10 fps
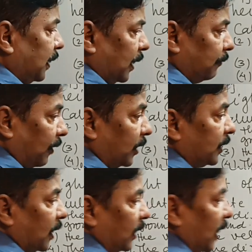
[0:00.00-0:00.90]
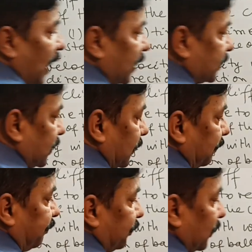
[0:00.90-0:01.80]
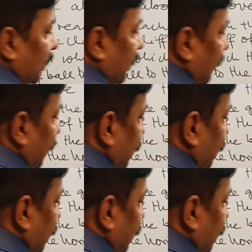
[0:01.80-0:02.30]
in vertical direction, this